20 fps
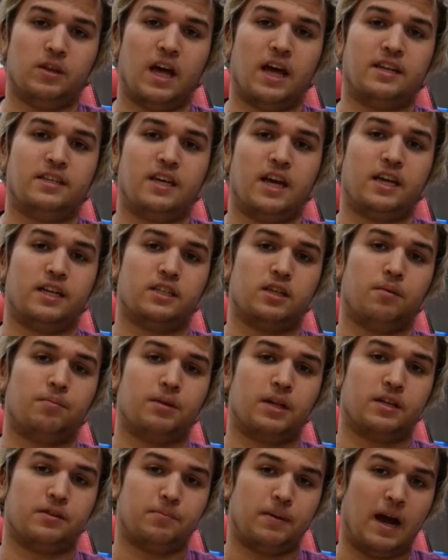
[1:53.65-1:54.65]
that takes up
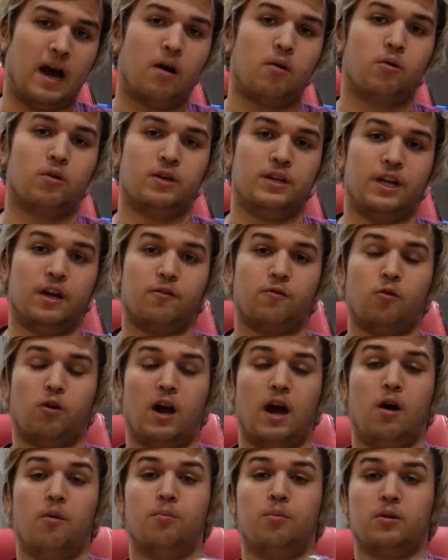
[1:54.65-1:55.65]
less power and therefore
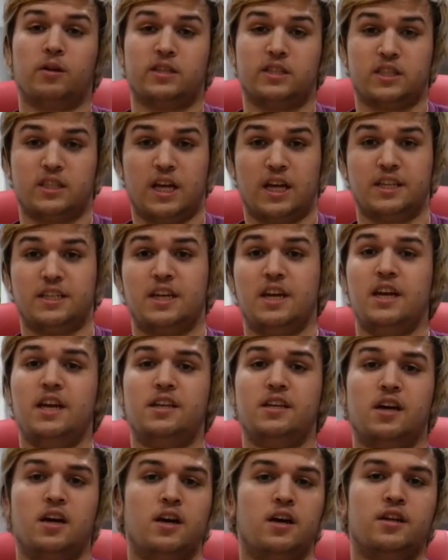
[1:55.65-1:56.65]
outputs less
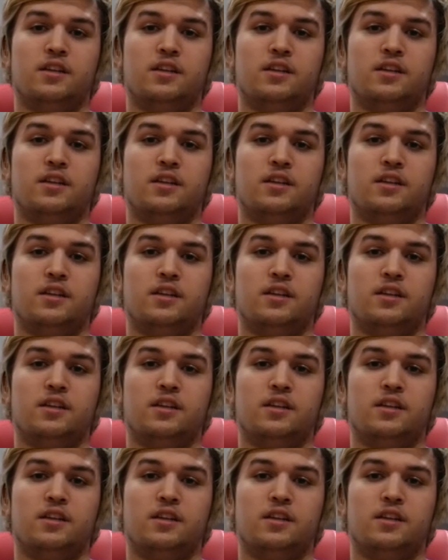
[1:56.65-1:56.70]
heat.